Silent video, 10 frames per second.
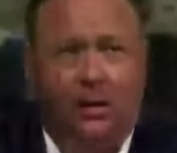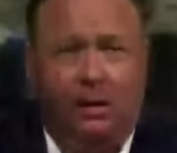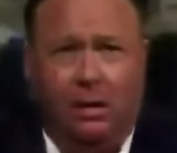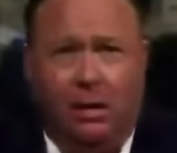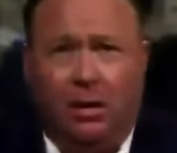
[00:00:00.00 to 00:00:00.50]

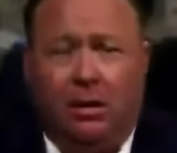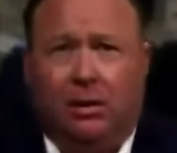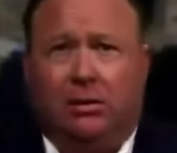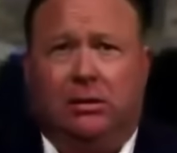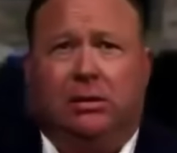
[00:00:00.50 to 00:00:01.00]
considering the
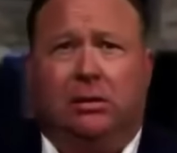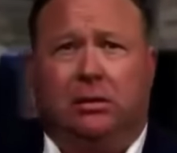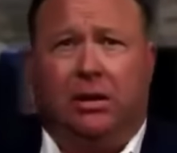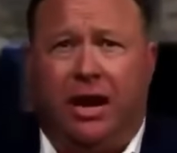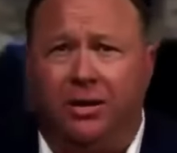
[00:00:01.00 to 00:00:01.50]
presence of
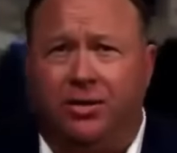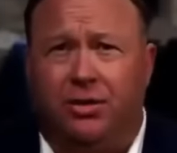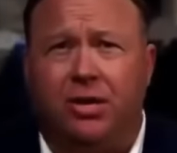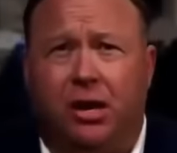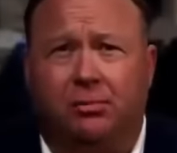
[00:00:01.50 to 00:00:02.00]
Muslim
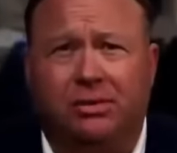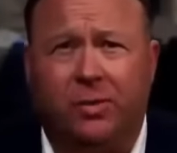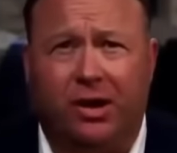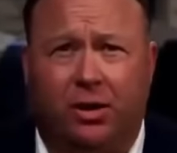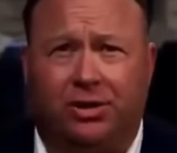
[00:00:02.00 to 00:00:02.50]
gang members in the
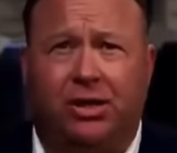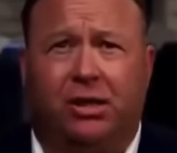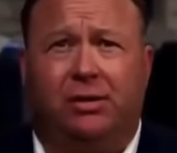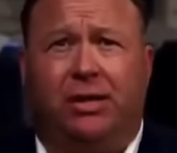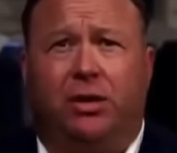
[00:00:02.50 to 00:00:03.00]
prison, a